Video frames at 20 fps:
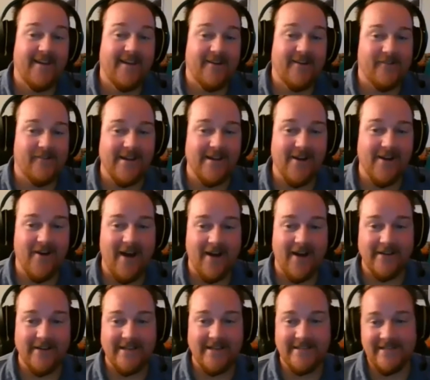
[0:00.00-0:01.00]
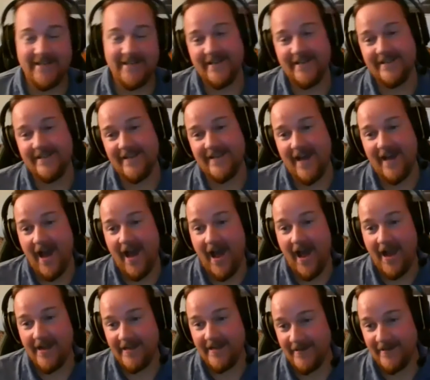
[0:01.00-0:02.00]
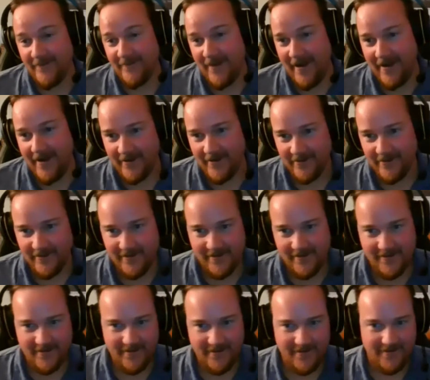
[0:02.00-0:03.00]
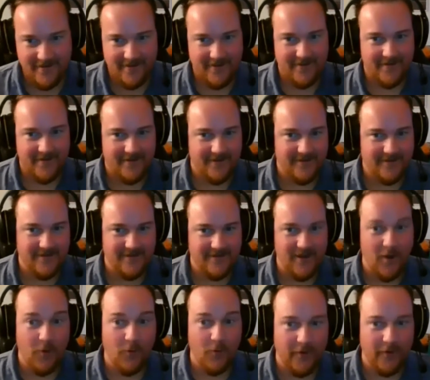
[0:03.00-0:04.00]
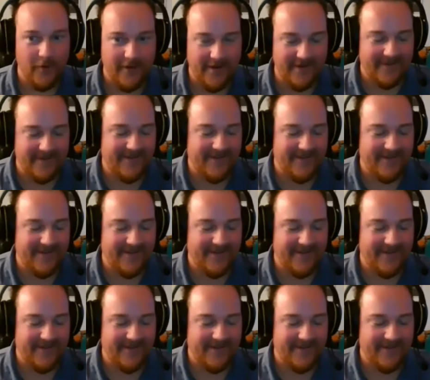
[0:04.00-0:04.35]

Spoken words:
we know how easy it is to hide emails, don't we?